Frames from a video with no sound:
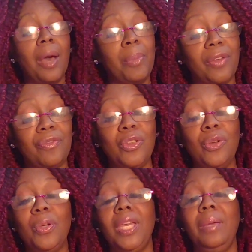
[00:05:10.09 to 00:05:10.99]
But if
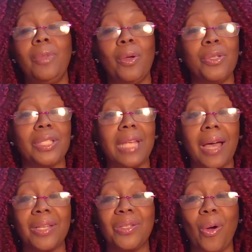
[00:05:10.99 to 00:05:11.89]
you keep those
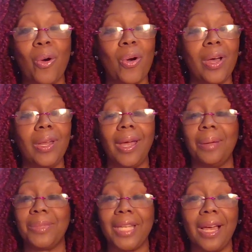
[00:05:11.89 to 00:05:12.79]
socks on,
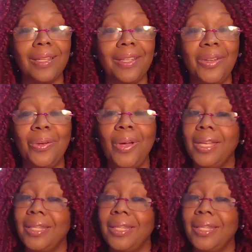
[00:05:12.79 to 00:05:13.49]
I'm telling you,